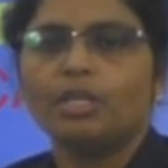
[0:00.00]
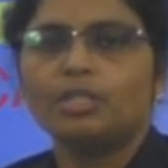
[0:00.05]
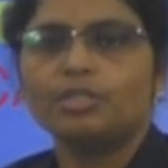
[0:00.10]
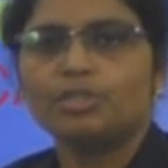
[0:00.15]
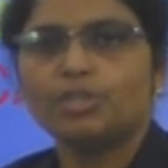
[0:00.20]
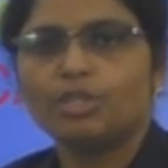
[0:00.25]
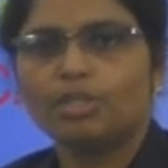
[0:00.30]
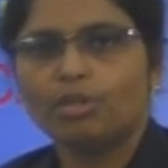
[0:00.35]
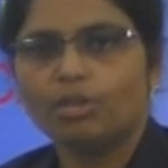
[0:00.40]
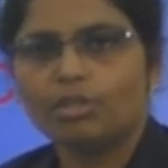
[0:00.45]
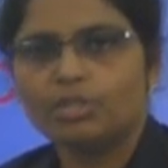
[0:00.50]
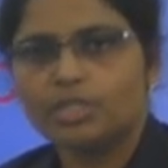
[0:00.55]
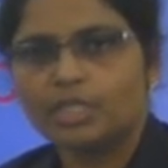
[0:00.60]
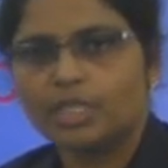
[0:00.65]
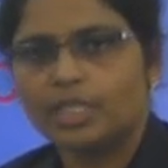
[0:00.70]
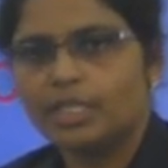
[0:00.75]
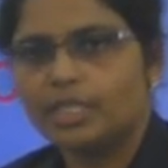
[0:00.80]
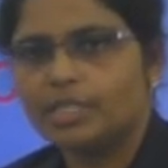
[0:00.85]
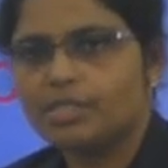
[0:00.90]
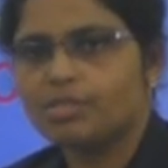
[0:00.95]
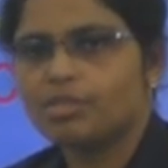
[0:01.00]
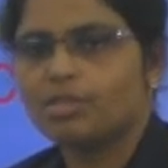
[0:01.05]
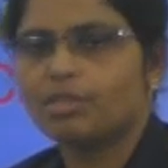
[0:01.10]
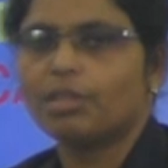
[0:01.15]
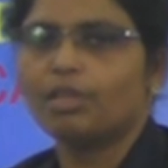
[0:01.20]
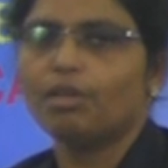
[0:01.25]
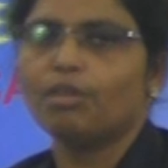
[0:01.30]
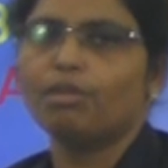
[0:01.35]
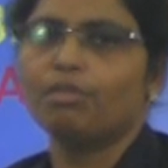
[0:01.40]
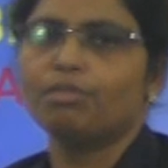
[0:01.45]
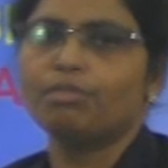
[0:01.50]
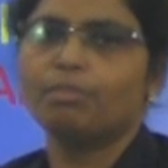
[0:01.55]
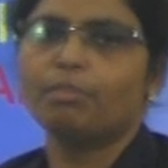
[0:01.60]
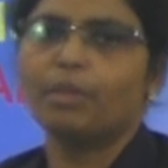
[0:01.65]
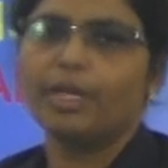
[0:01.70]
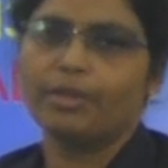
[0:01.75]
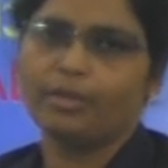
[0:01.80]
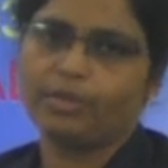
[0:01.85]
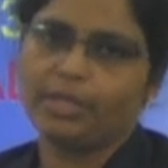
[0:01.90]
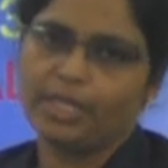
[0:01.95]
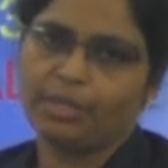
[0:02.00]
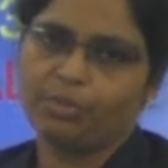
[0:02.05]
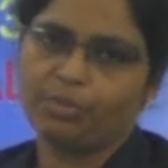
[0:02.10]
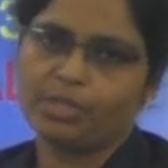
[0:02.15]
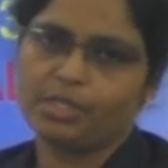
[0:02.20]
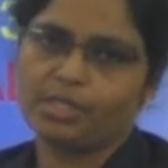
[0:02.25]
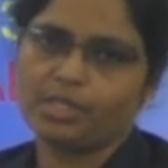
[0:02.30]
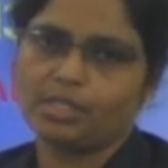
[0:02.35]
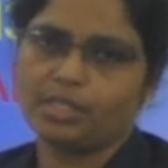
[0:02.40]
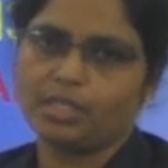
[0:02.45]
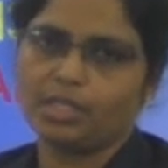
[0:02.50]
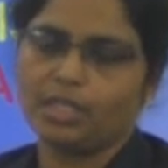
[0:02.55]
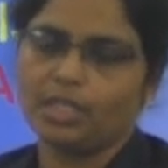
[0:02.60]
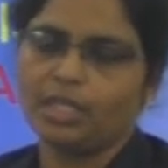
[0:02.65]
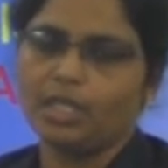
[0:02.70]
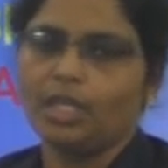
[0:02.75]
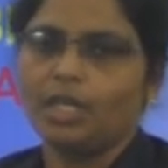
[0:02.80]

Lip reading: Geological History of Biodiversity.